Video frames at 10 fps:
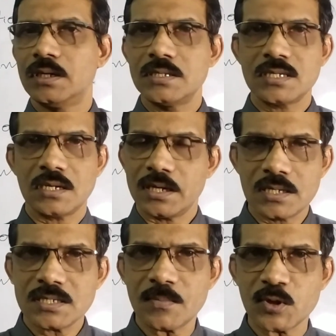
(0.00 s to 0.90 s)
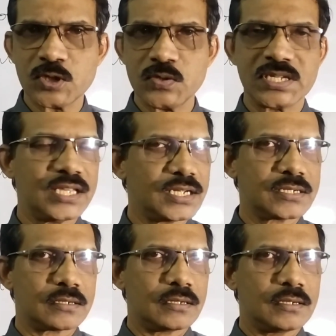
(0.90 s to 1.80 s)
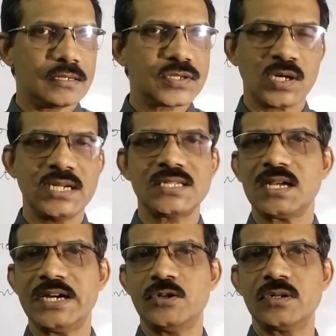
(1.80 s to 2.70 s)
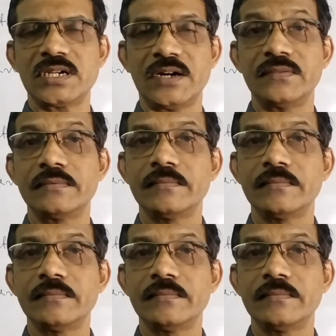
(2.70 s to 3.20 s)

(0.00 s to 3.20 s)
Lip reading: So suppose you say that, sorry sir, I don't have.